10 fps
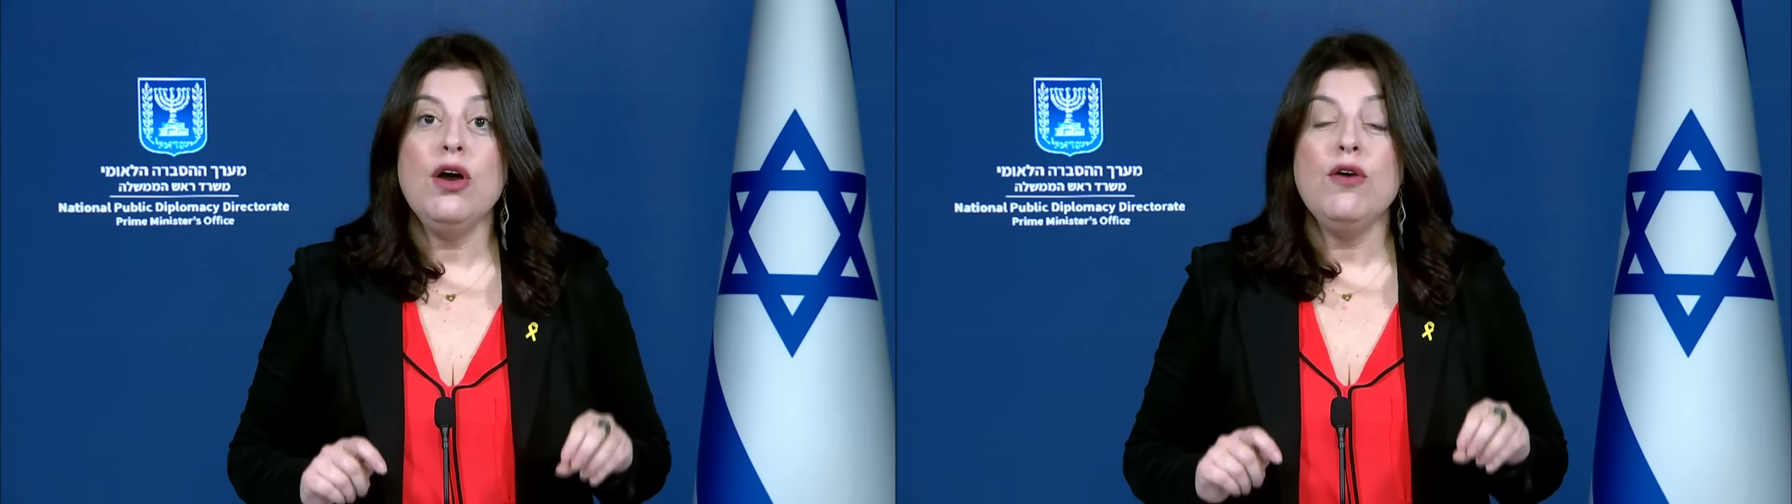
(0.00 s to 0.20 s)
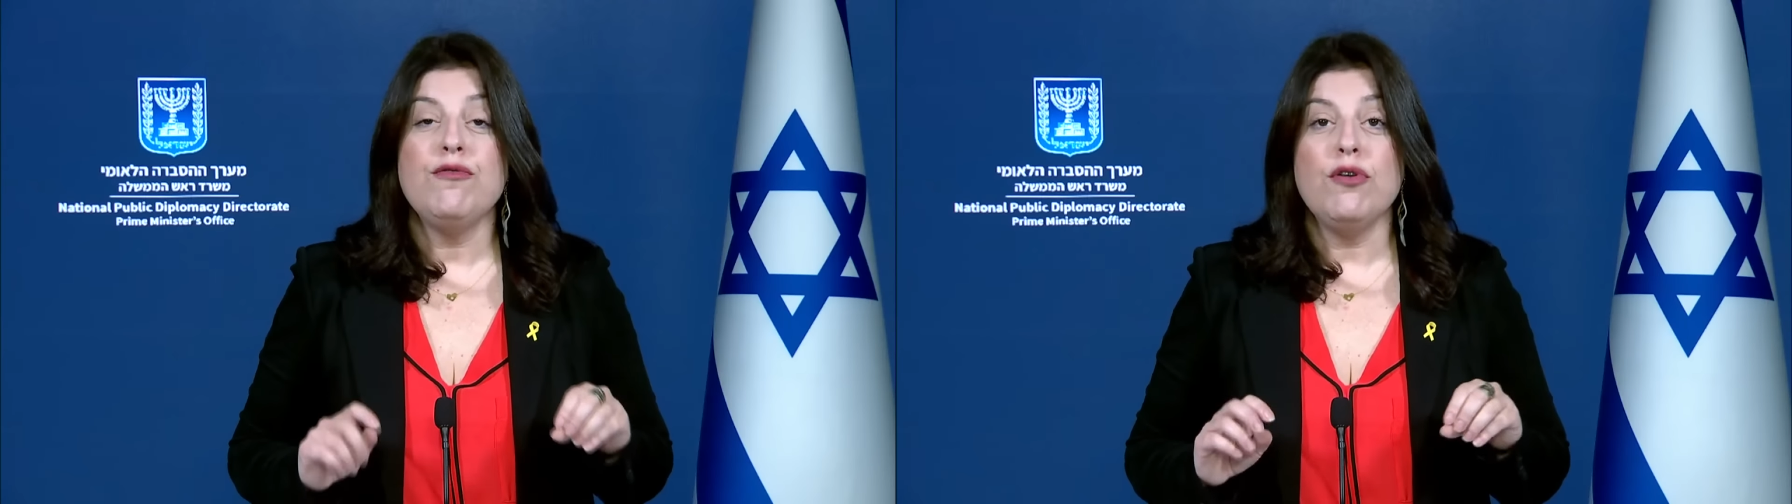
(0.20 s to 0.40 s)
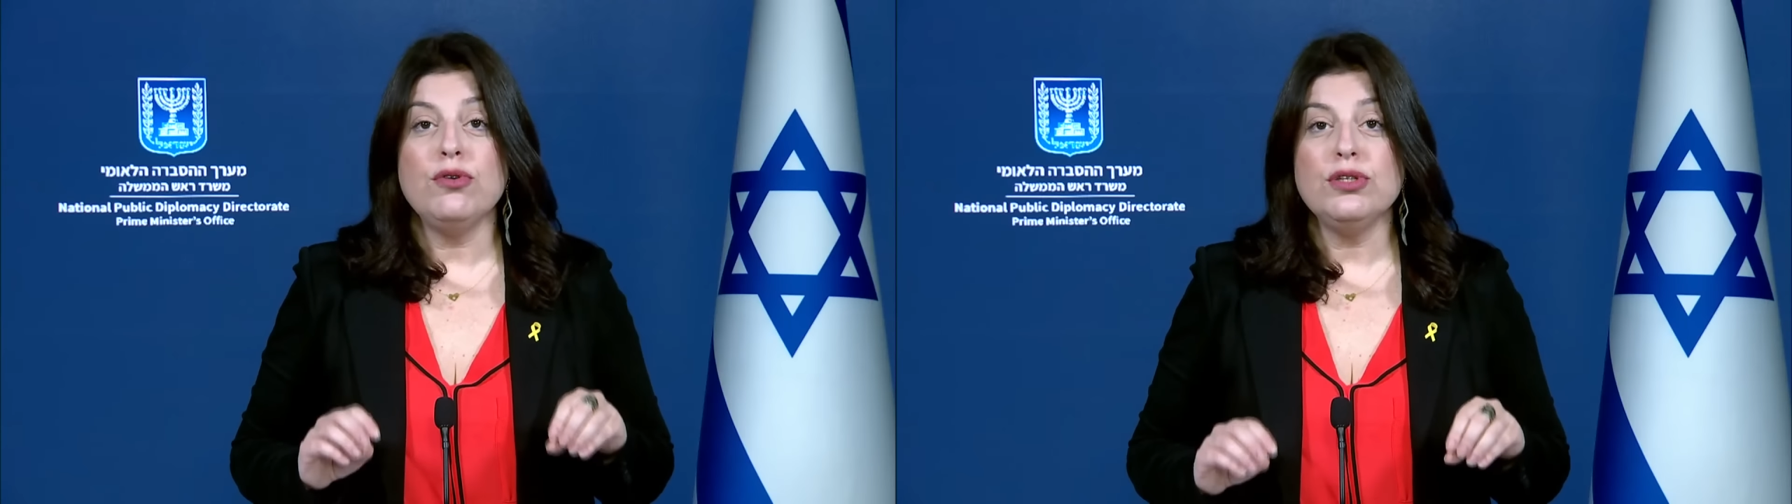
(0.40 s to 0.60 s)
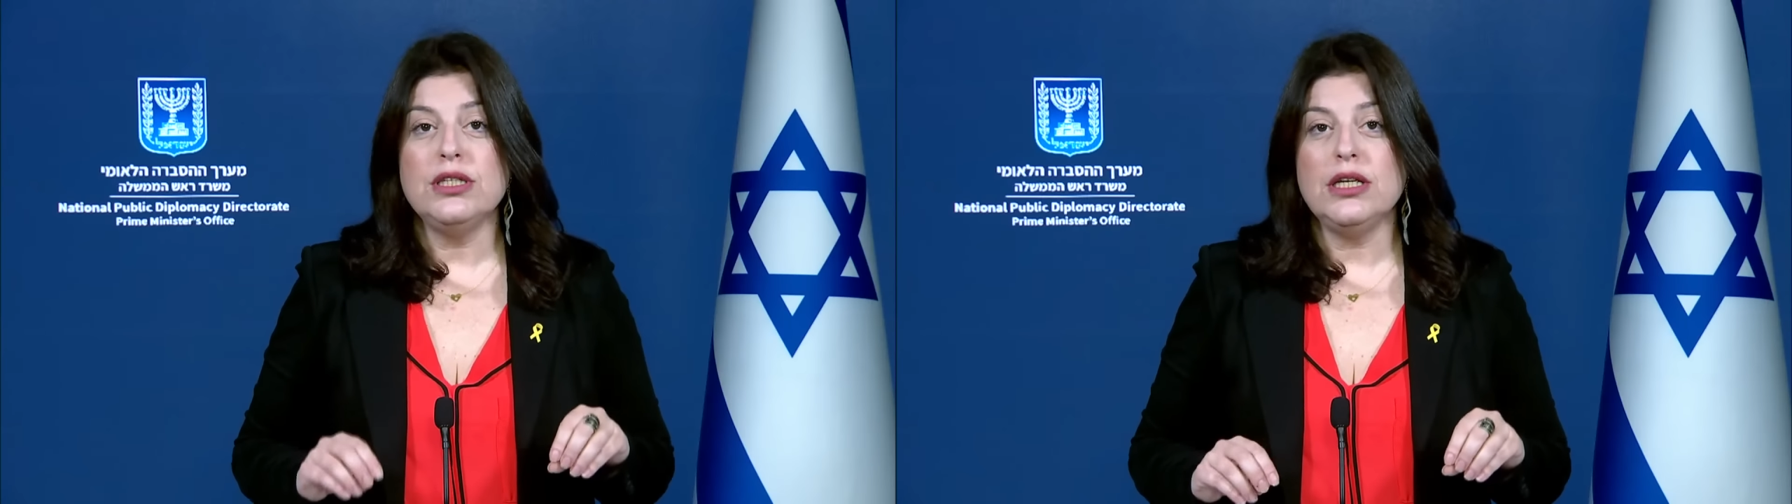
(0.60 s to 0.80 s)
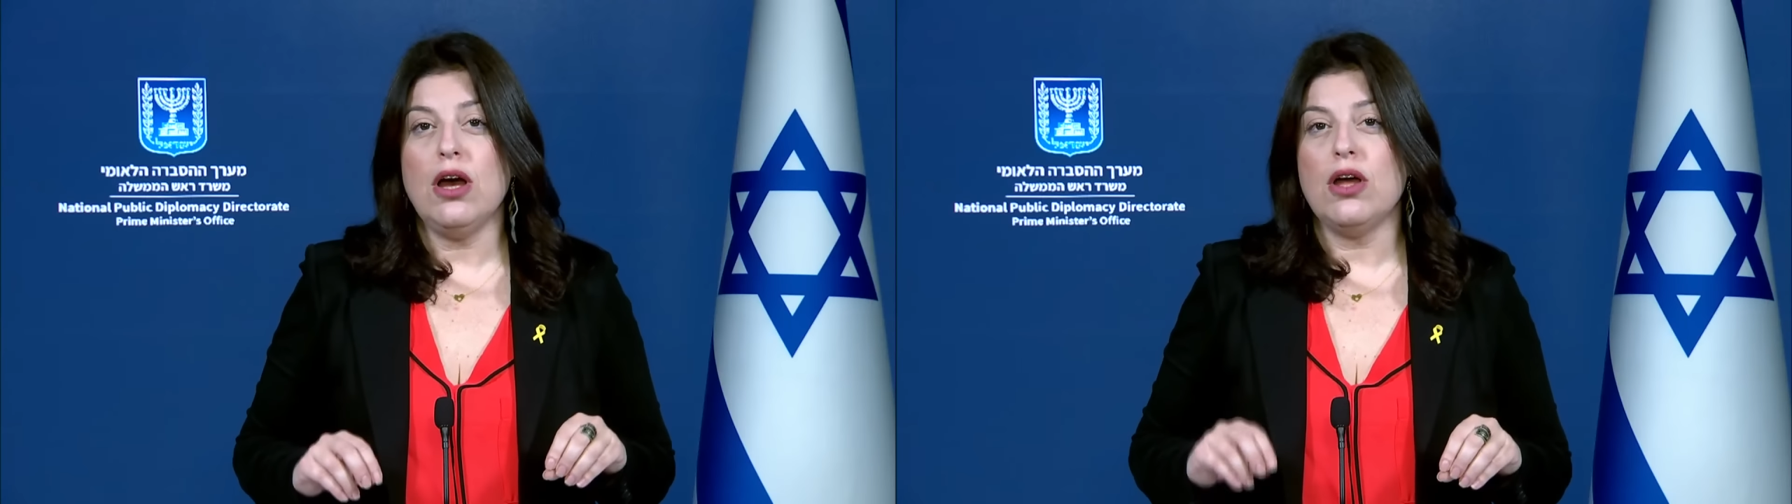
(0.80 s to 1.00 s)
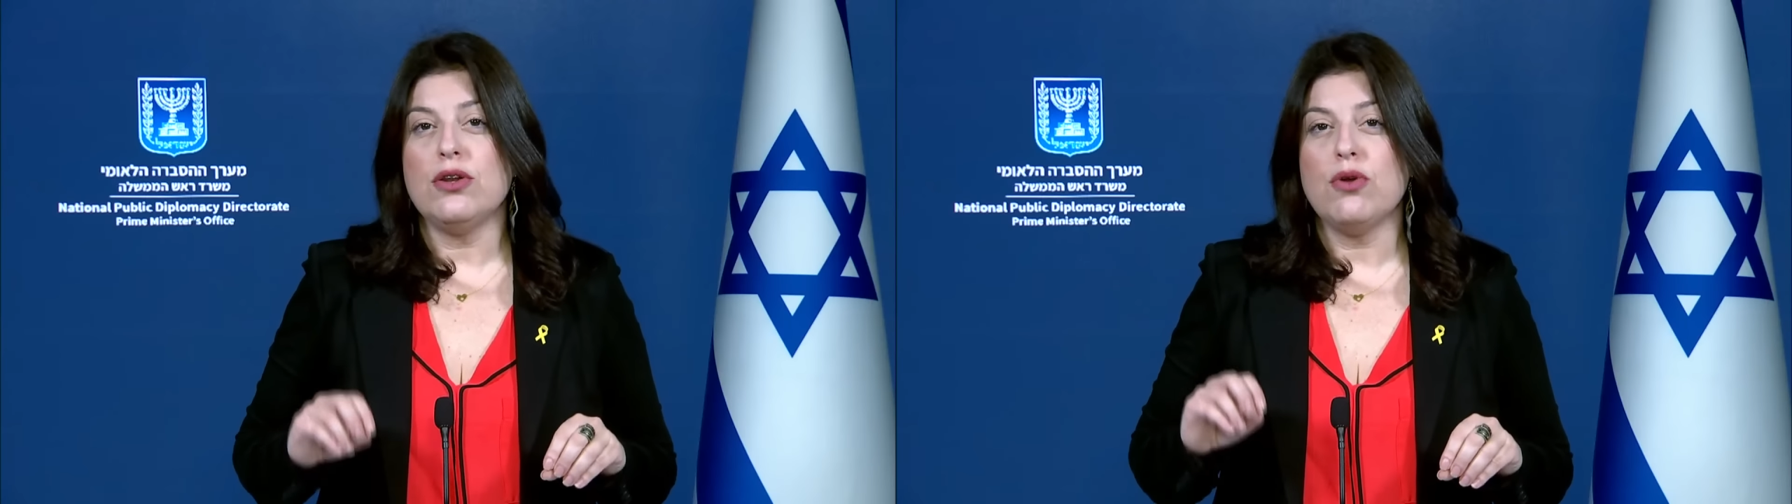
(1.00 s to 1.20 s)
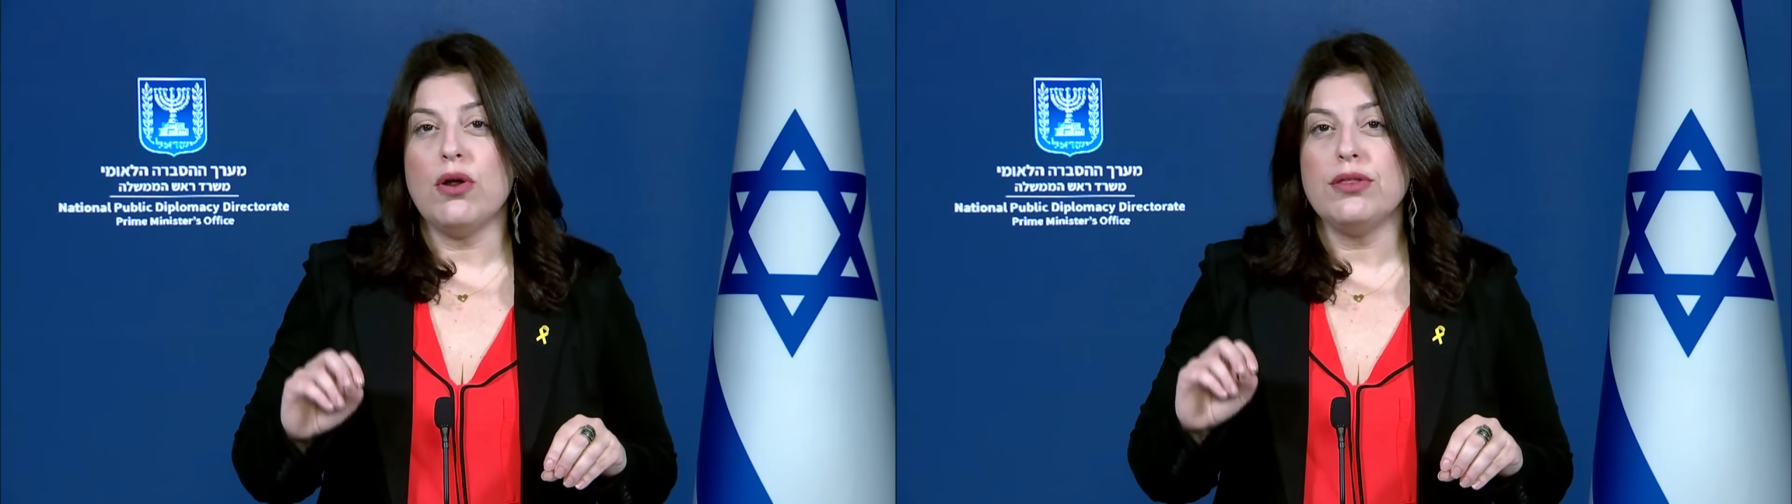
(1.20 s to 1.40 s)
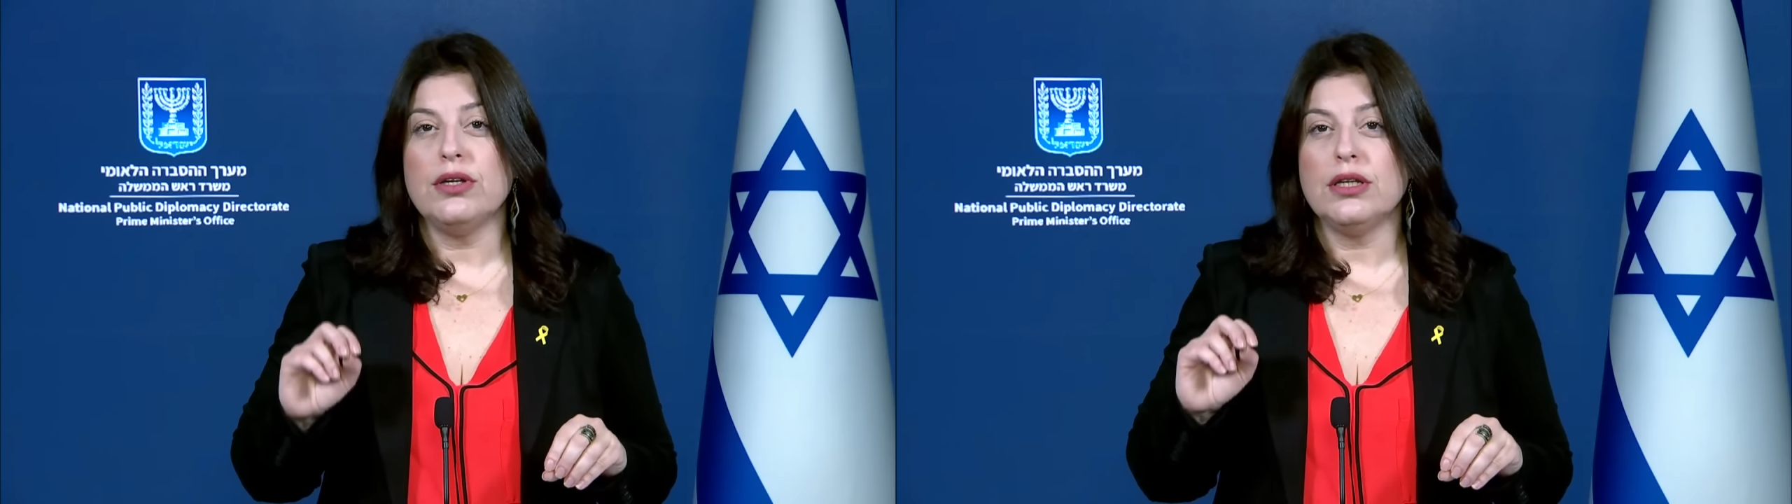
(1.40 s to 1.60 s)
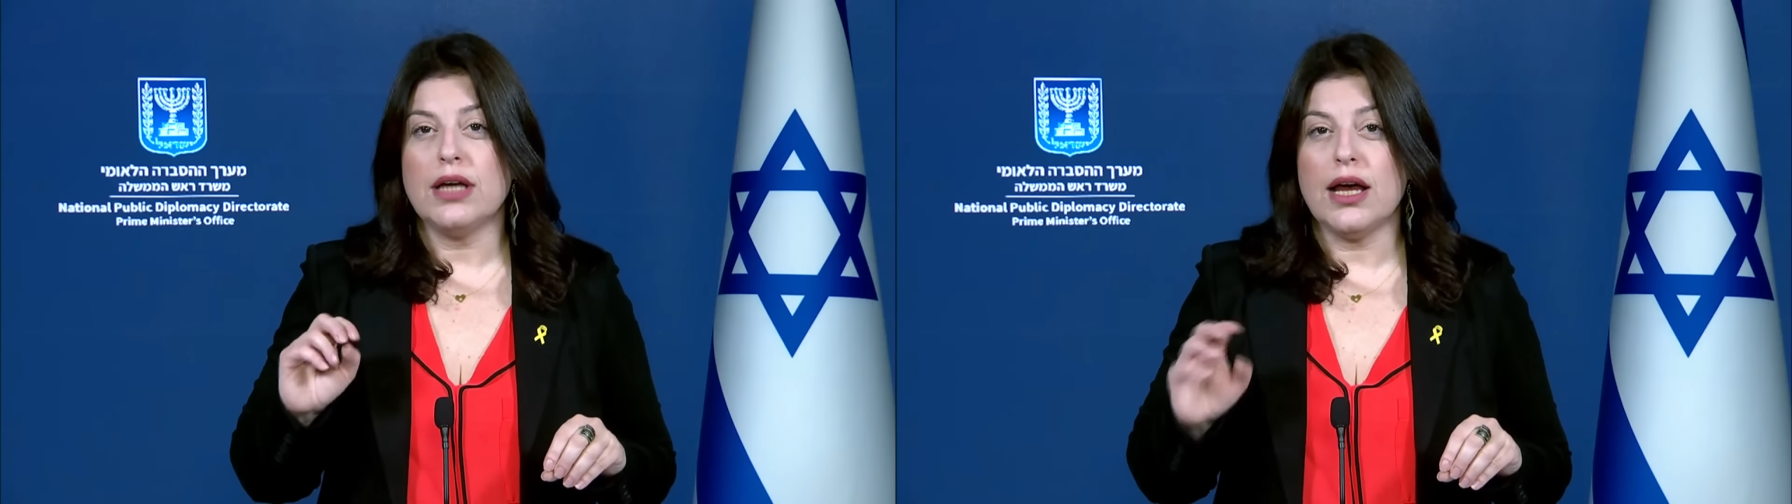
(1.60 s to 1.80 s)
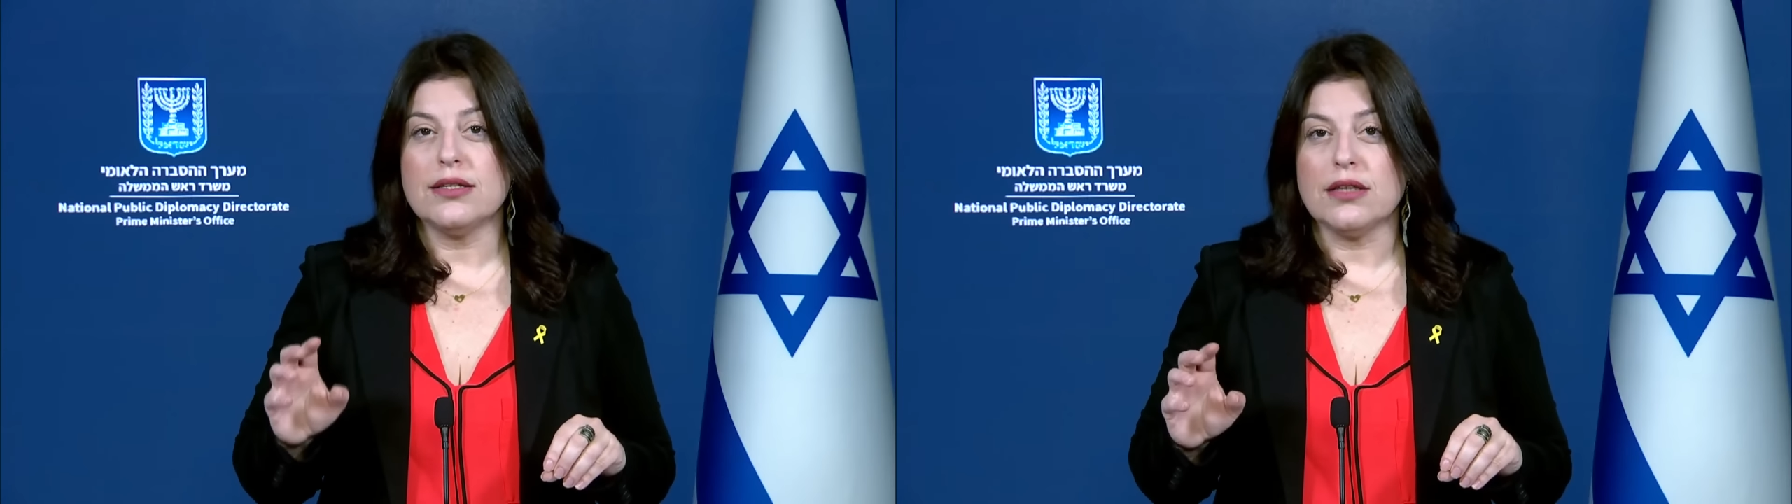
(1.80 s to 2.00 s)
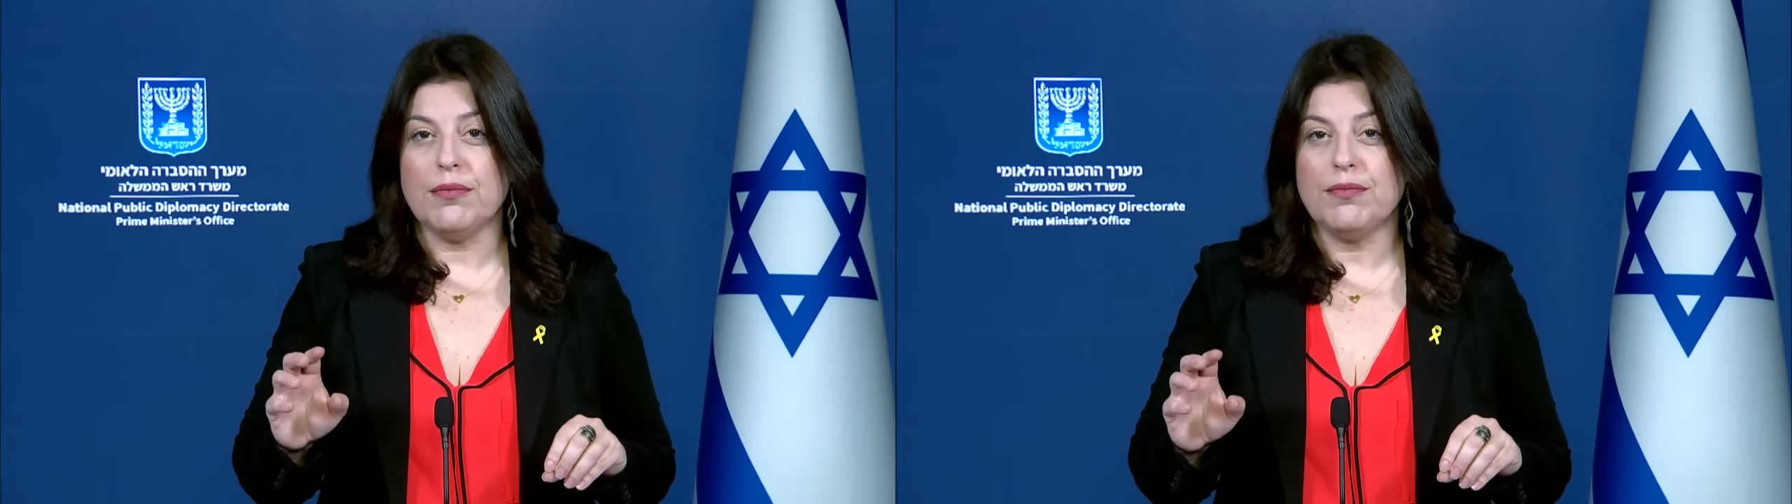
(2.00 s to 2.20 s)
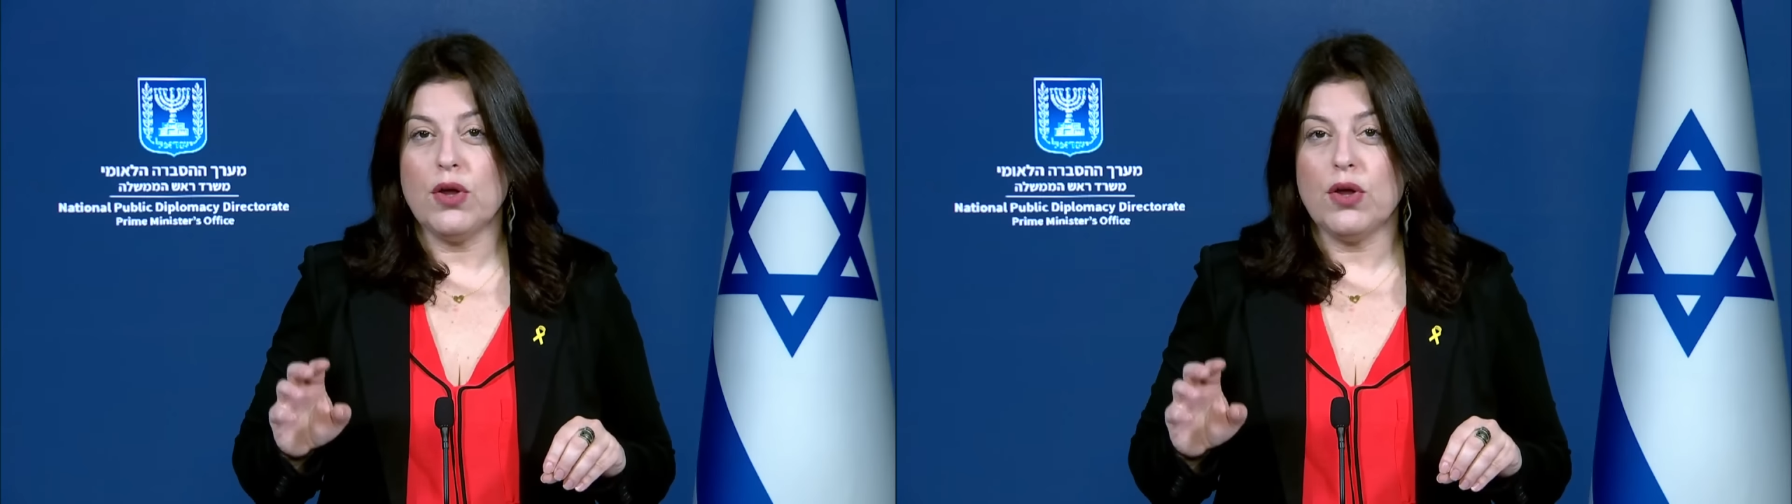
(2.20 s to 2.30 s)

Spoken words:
Focusing on northern Gaza,